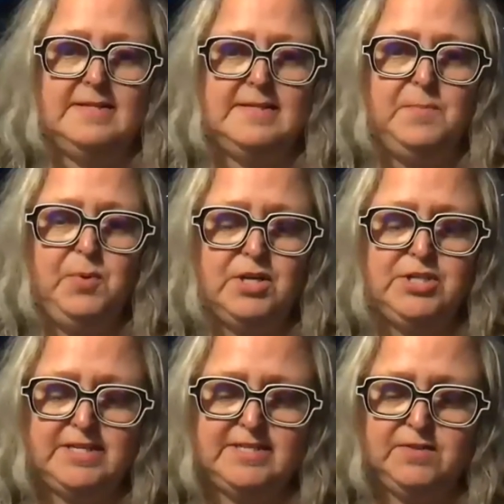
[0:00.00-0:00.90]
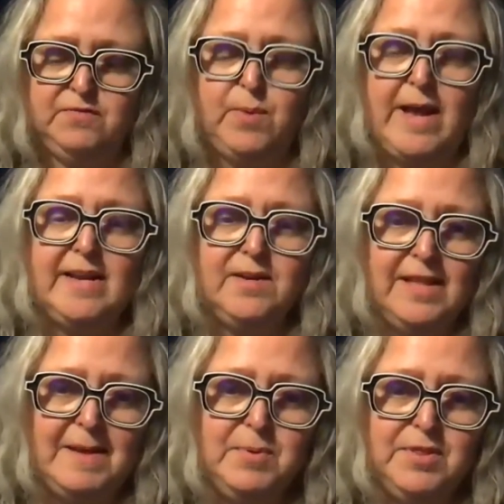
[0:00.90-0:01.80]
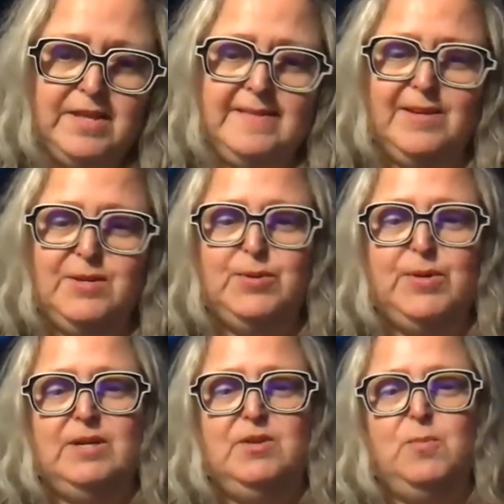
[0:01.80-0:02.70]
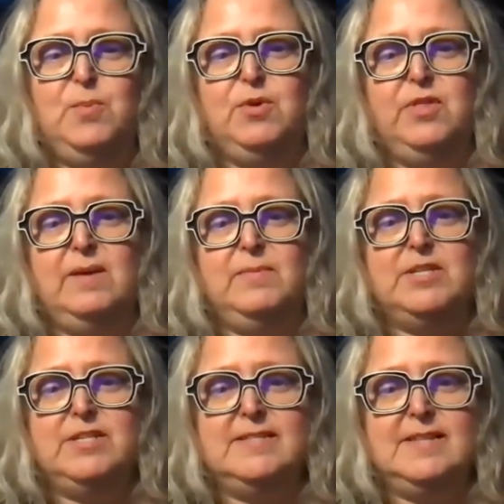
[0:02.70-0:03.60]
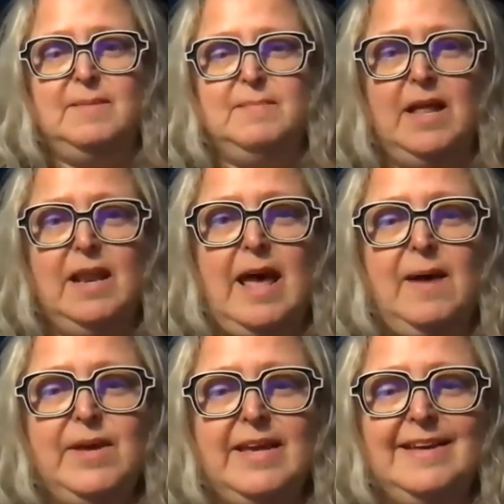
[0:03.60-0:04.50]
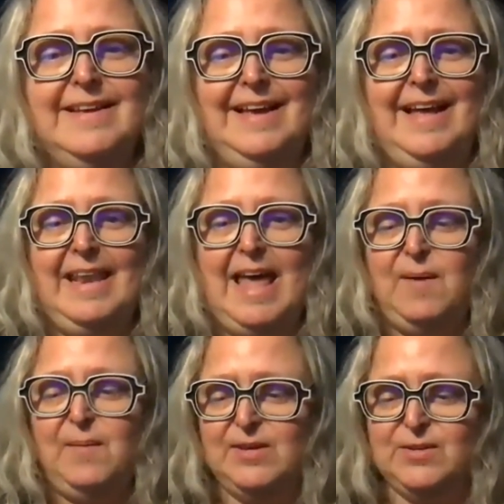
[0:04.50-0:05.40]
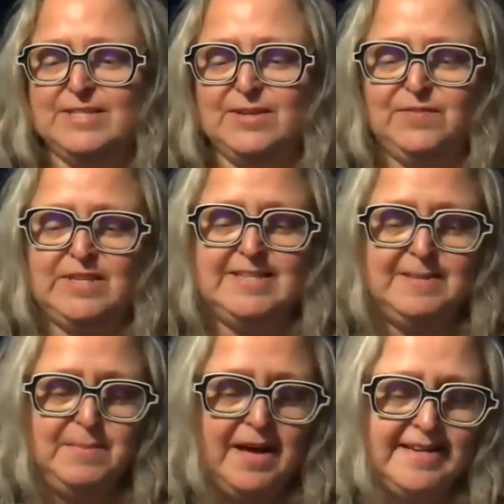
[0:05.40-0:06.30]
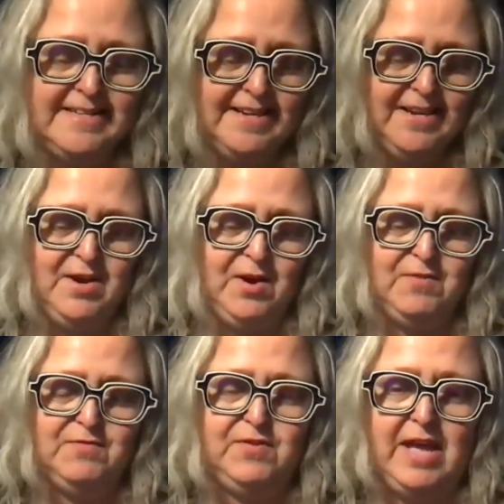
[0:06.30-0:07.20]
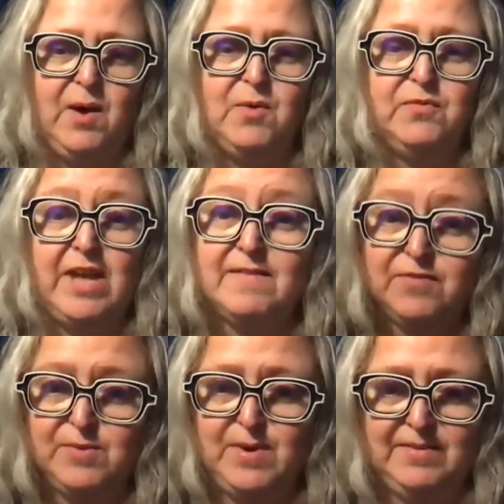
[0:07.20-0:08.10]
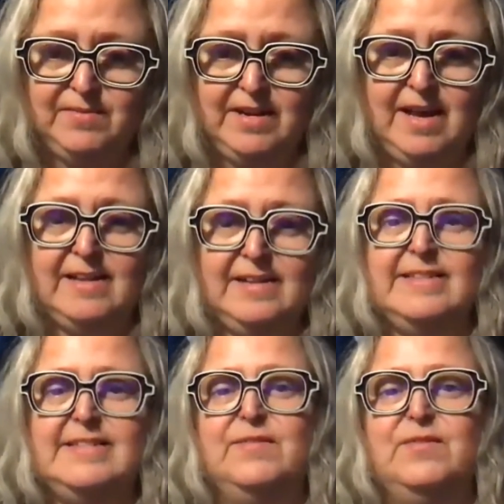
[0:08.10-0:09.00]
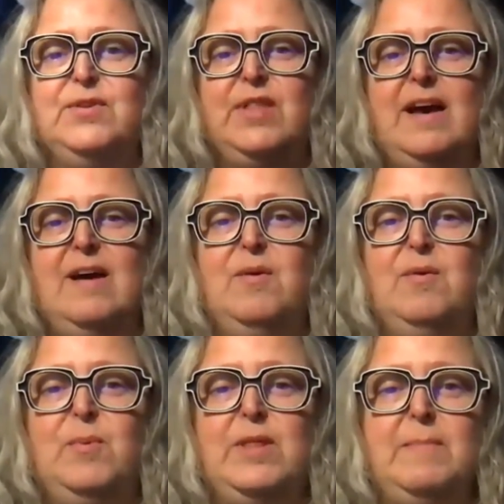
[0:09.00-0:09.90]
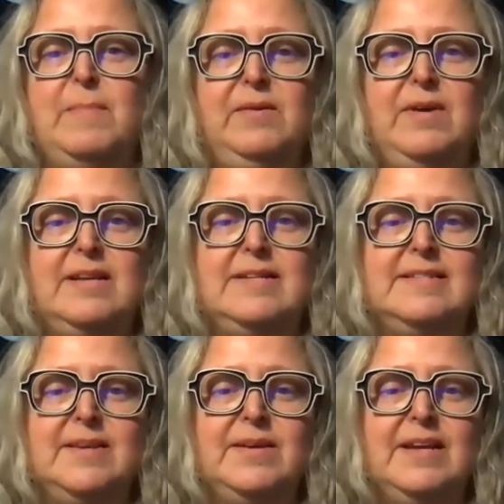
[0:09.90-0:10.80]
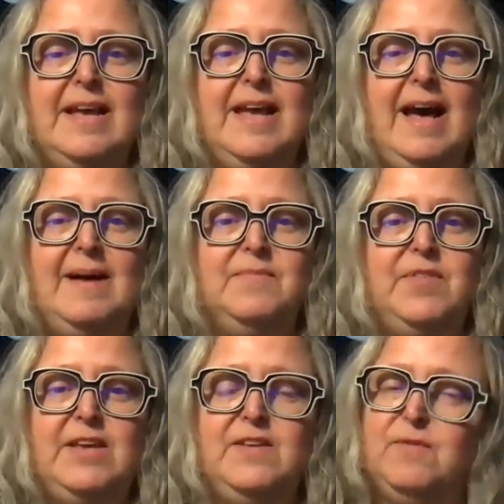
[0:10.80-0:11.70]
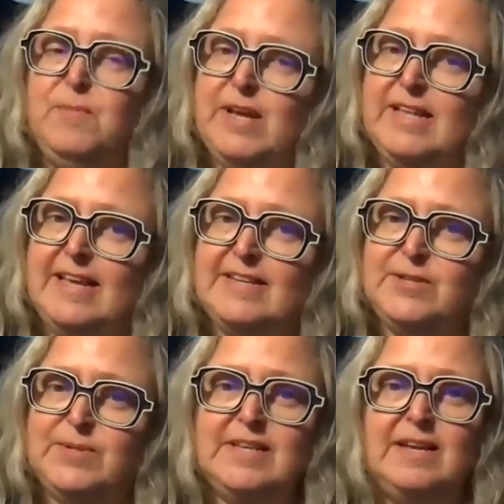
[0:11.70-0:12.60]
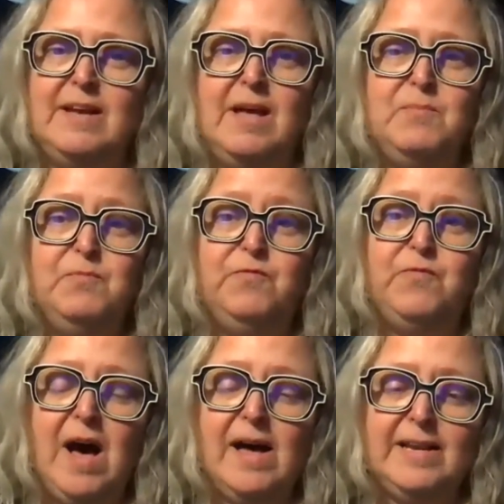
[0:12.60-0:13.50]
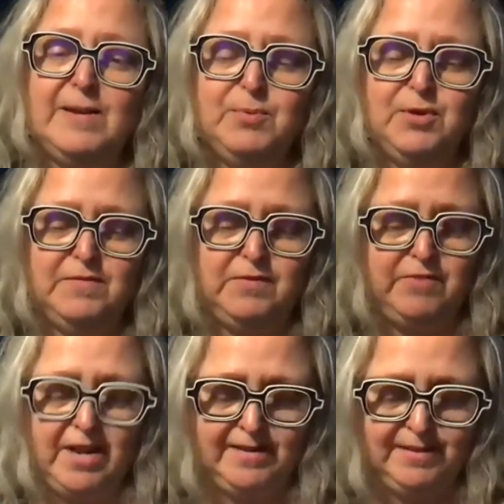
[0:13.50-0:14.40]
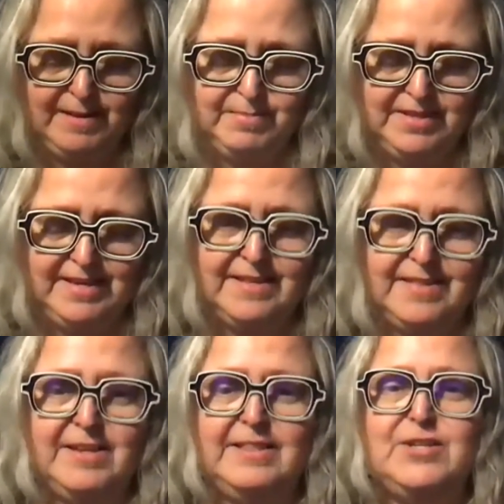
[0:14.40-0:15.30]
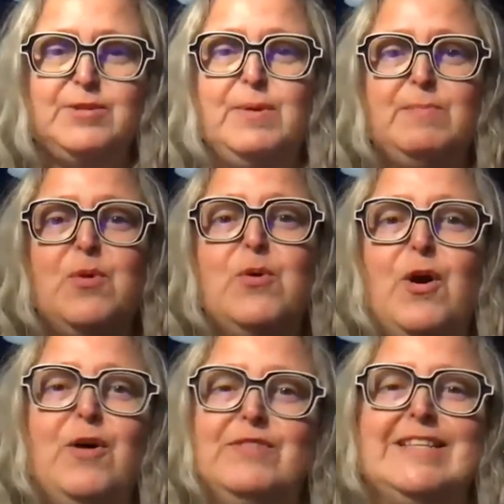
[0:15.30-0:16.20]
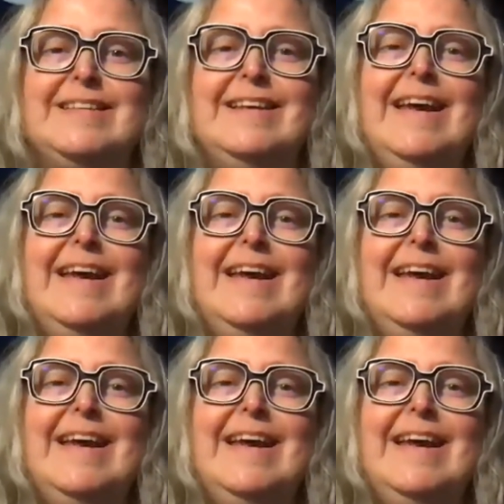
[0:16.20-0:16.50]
is a project of radical empathy that you're doing in your book there which is um, allowing allowing yourself into the mind of of everyone regardless of who they are or what their background is so um, thank you for bringing that to us I, I highly approve of radical empathy i think there should be more of it